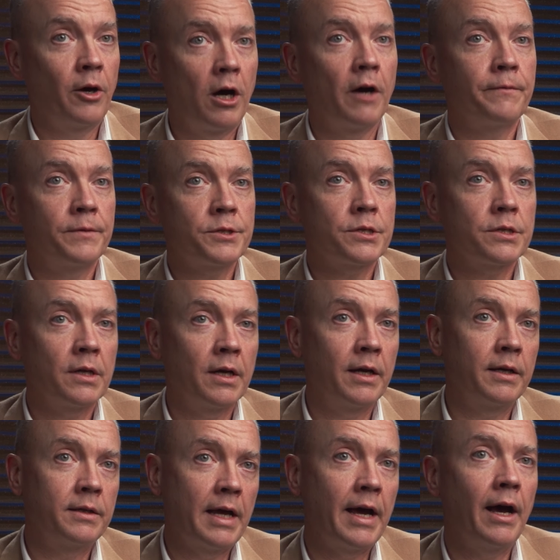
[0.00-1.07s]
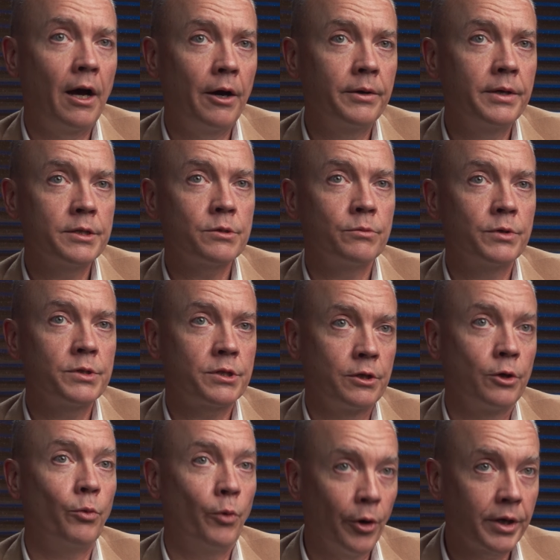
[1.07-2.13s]
office now was
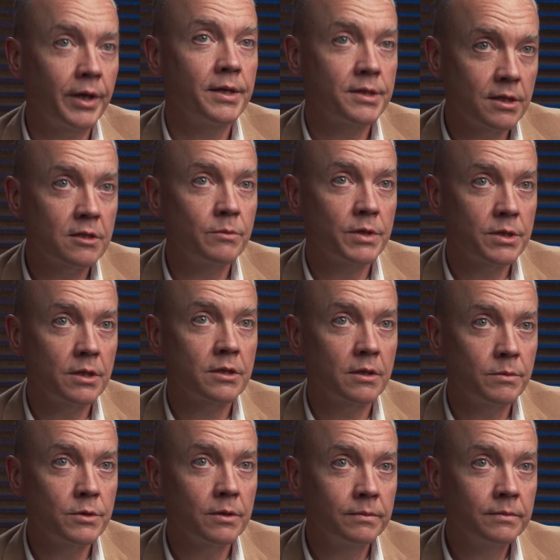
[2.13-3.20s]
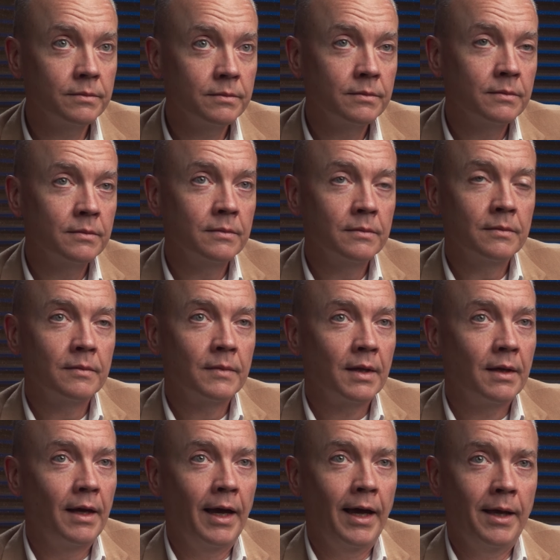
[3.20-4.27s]
still working system of systems.
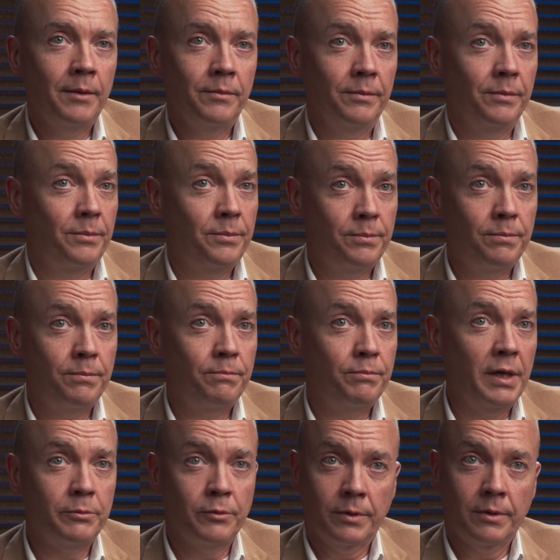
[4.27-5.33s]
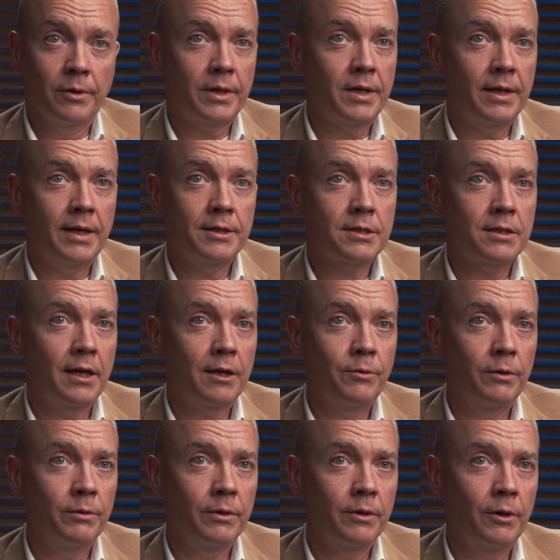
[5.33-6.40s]
And people would look at us like
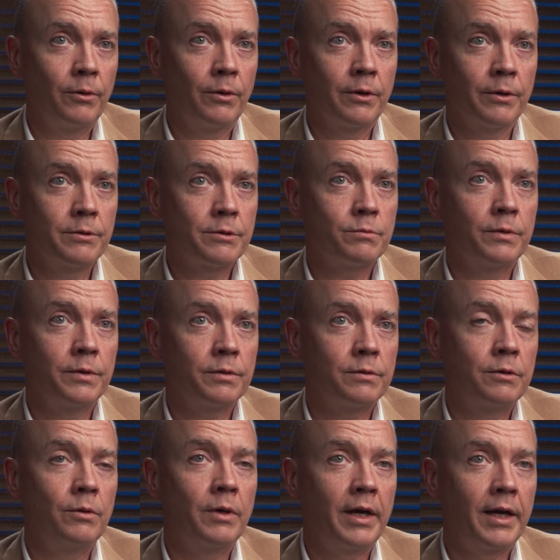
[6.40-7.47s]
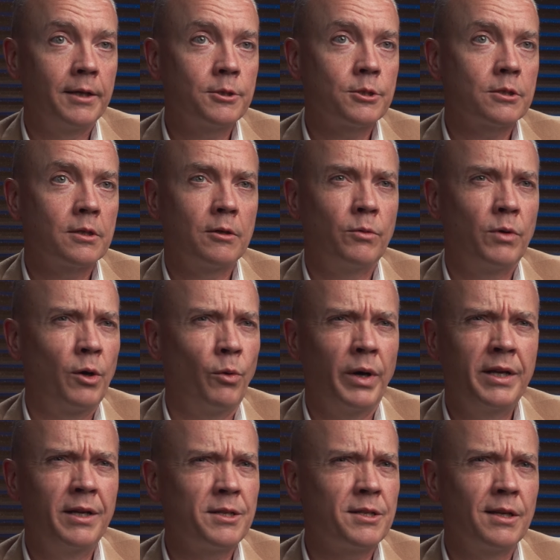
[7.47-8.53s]
we were ogres with 2 heads.
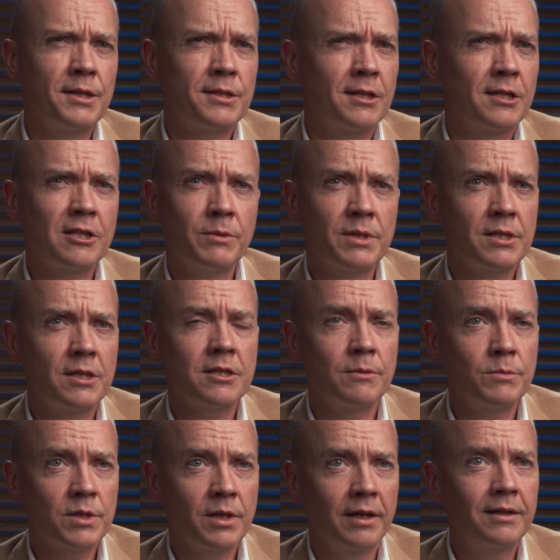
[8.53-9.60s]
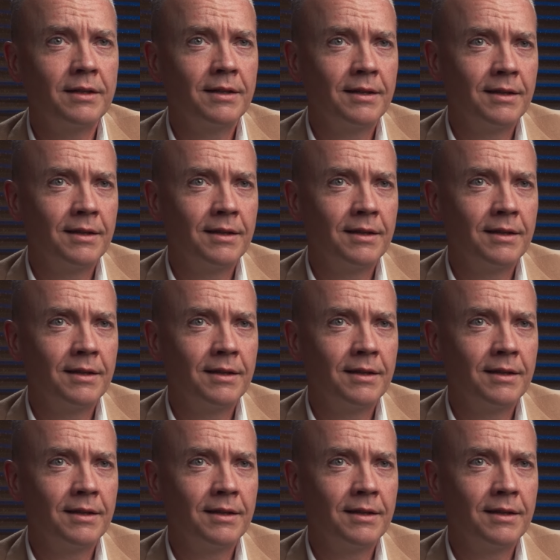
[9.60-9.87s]
What is this system of systems thing?